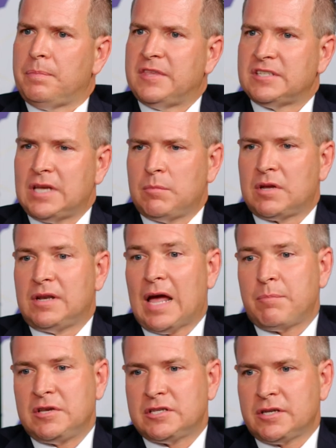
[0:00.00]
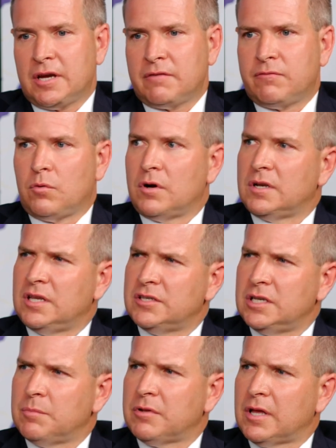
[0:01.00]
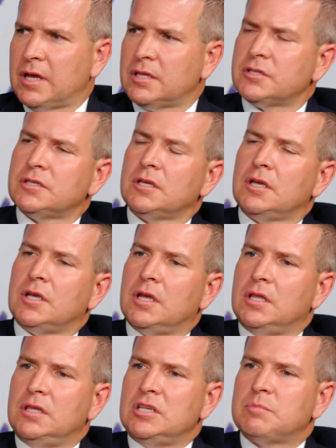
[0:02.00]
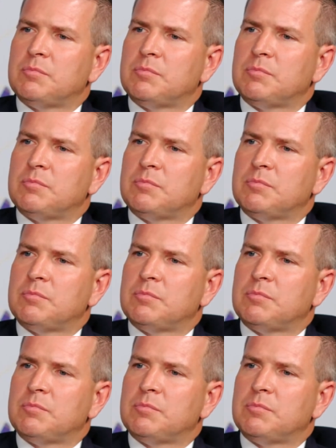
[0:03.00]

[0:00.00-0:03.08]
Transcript: The same cannot be said for DC plans. In these